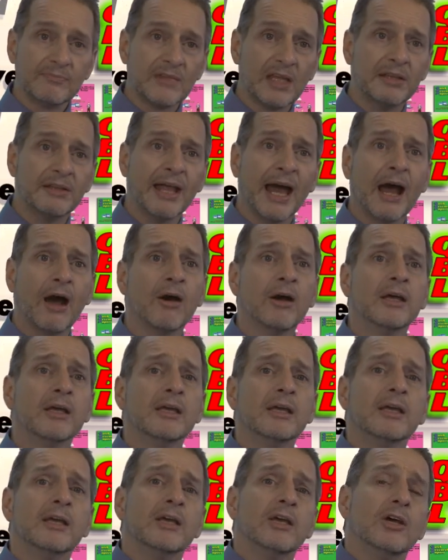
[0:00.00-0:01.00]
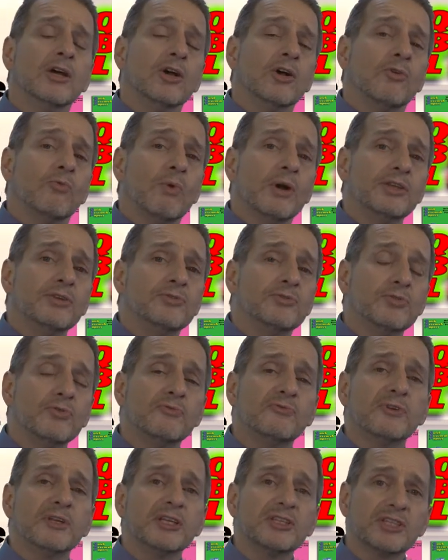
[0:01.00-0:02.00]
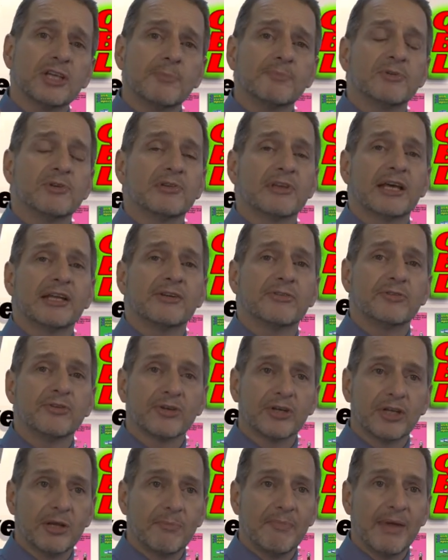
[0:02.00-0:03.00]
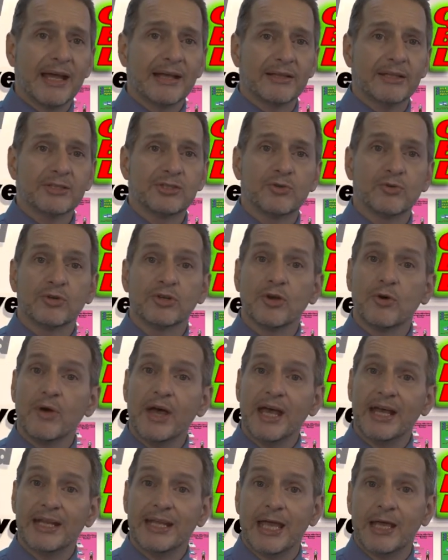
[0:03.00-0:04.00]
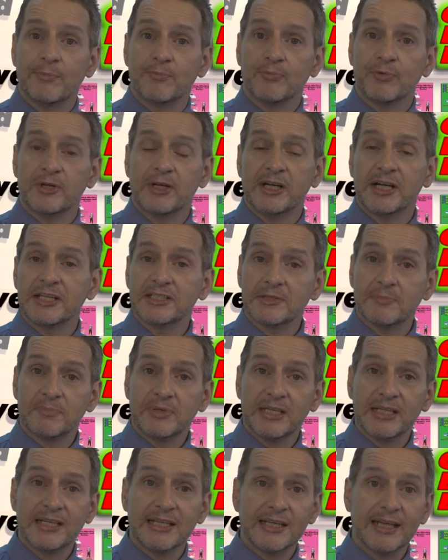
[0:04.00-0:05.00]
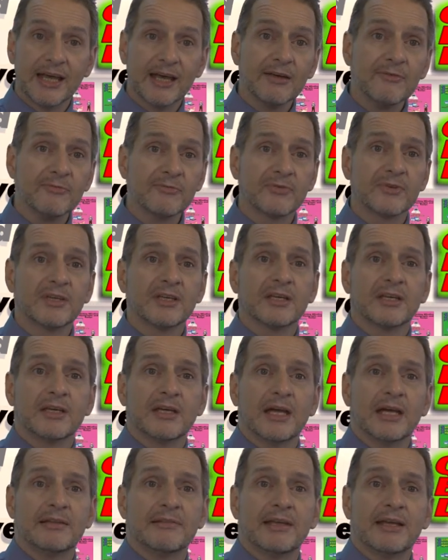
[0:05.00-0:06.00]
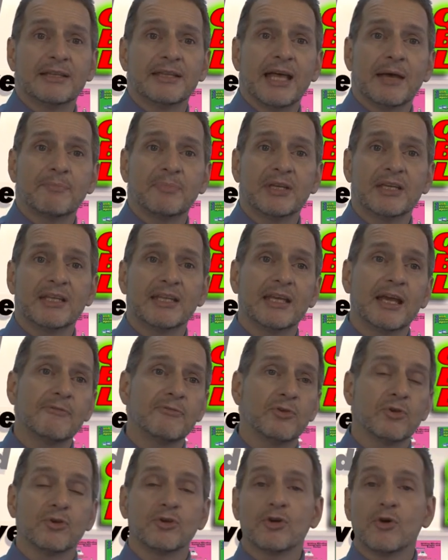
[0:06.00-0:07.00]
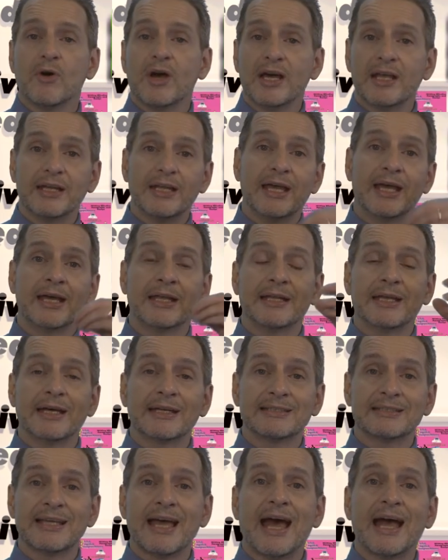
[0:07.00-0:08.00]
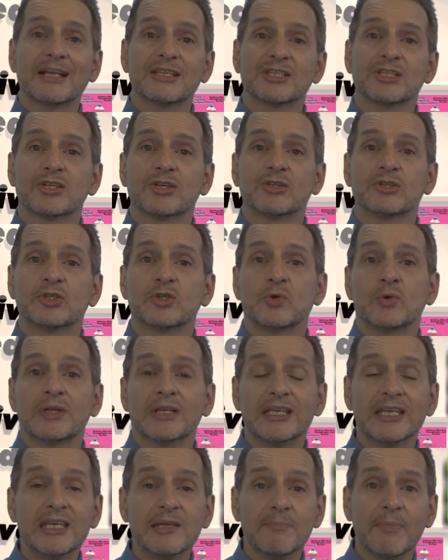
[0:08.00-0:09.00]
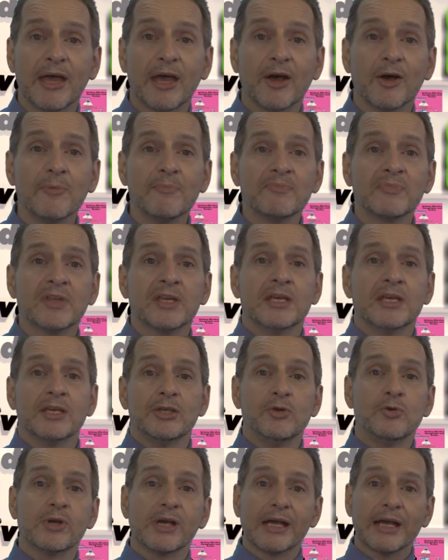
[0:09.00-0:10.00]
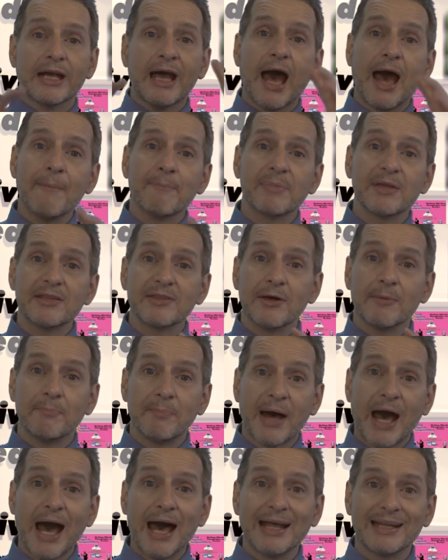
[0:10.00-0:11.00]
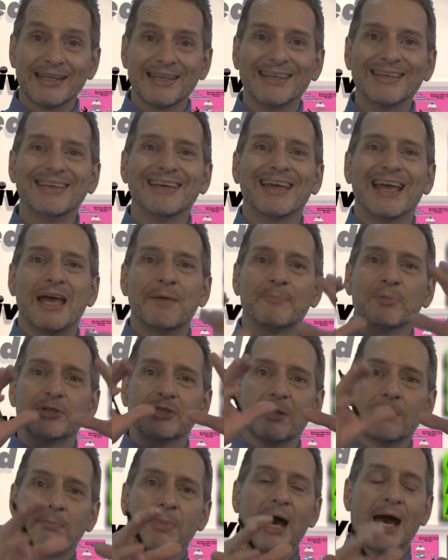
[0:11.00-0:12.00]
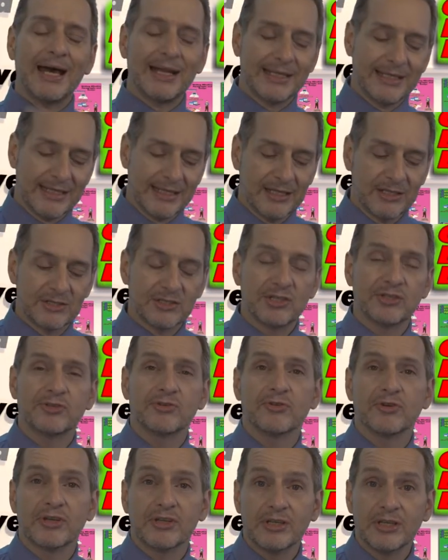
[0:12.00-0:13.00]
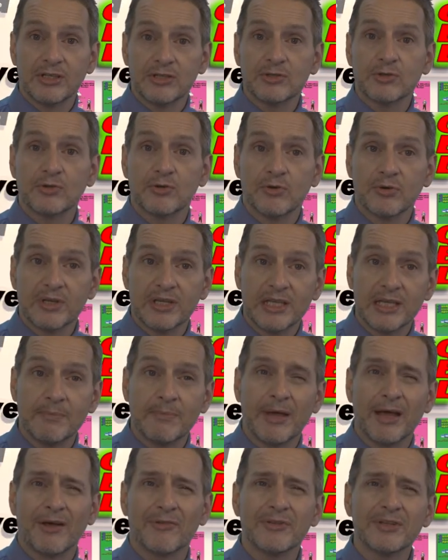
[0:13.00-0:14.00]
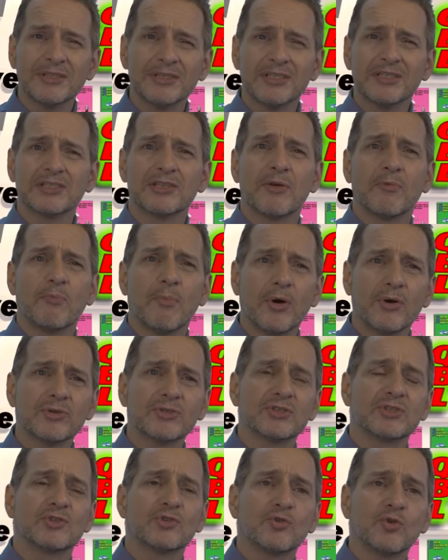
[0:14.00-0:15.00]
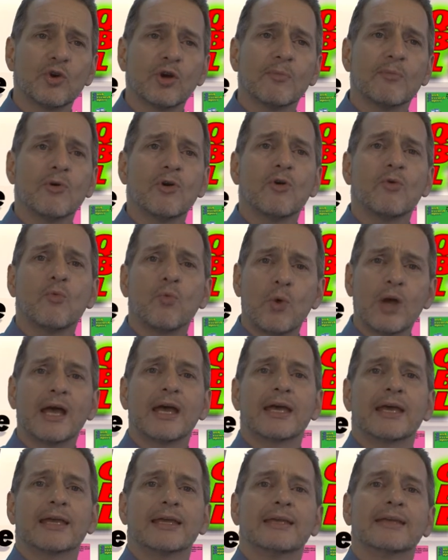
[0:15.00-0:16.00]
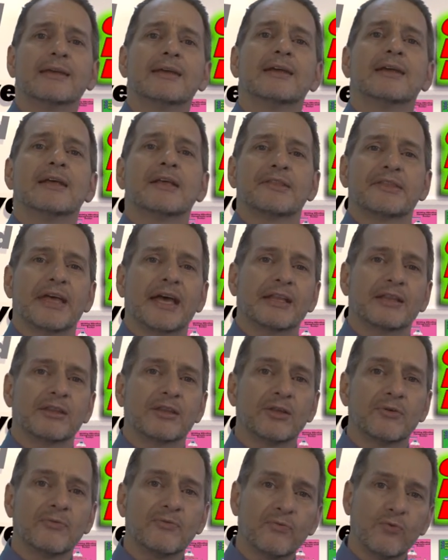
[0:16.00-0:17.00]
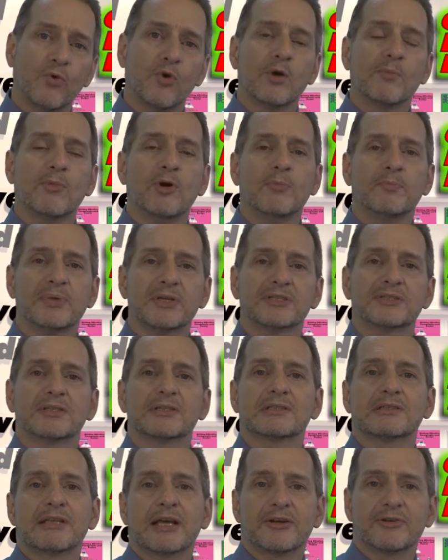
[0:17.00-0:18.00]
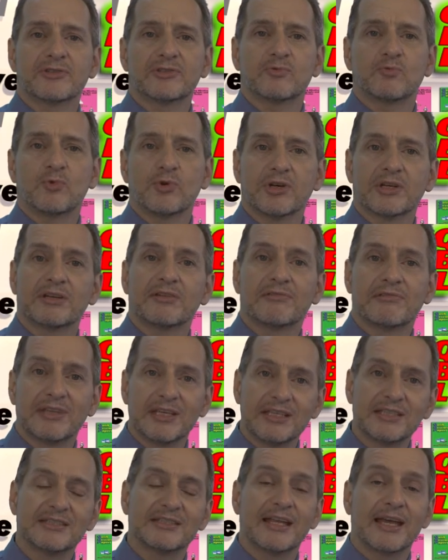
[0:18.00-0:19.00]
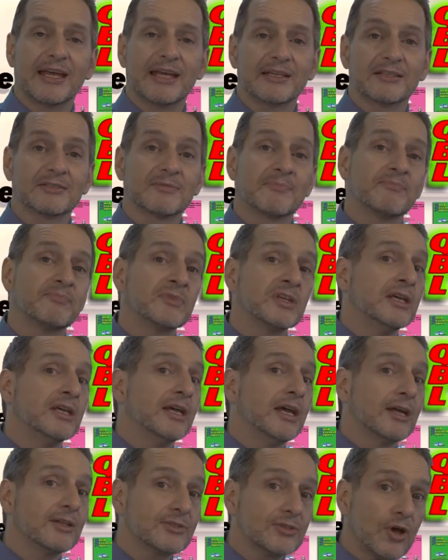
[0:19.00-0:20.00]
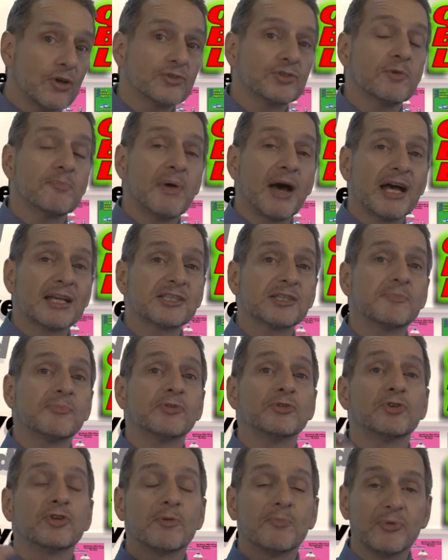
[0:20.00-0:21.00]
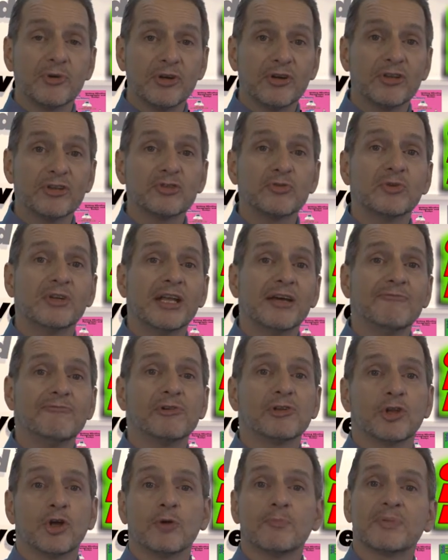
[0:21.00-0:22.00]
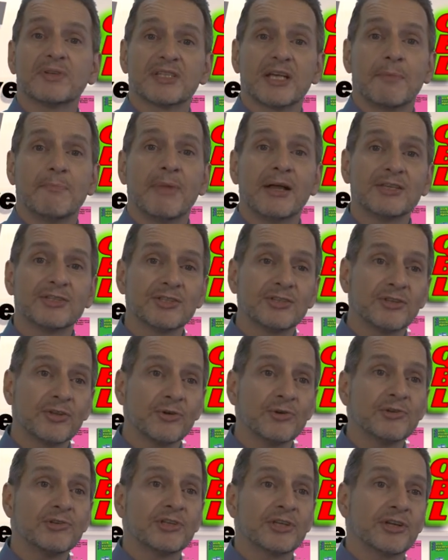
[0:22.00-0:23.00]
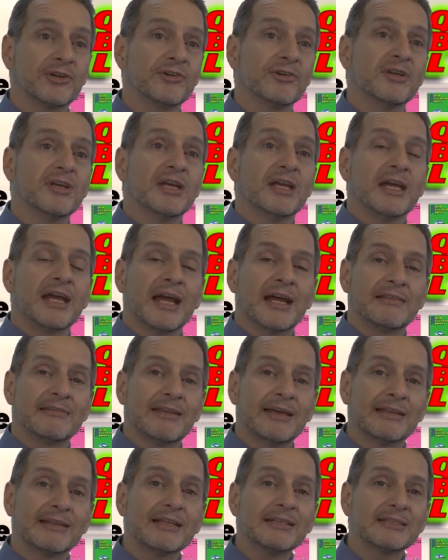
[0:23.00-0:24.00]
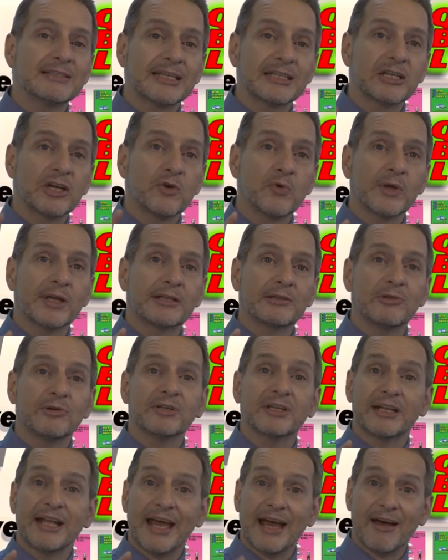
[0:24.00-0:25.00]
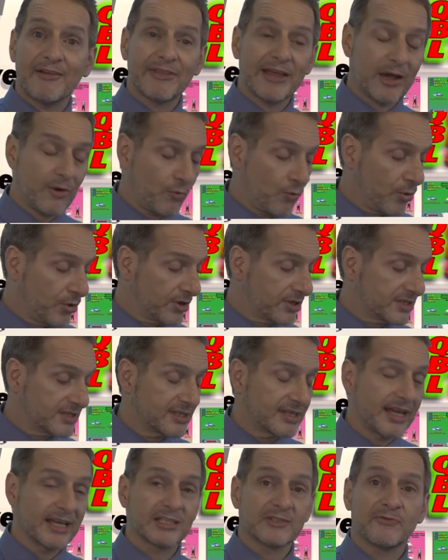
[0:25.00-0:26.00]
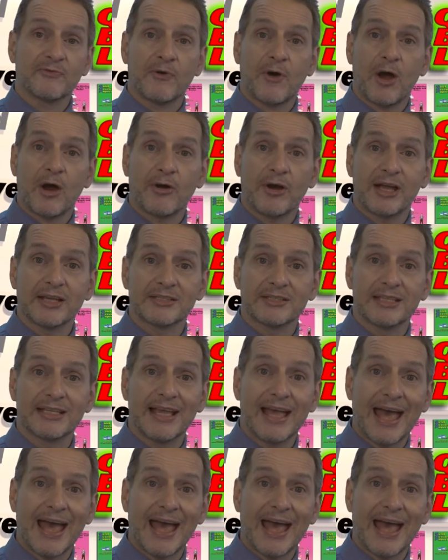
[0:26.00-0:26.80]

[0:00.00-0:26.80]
Now, when you do finish up your letter and you're gonna mail it, you can go ahead and print it as a PDF. And then that PDF you can go ahead and attach to an email. You can copy the body and put the body into your, into your email. This is the most normal way that the formal business letters work these days. It's also possible you could put it into an envelope, as I mentioned earlier, and then let's take a quick look at how that works as far as the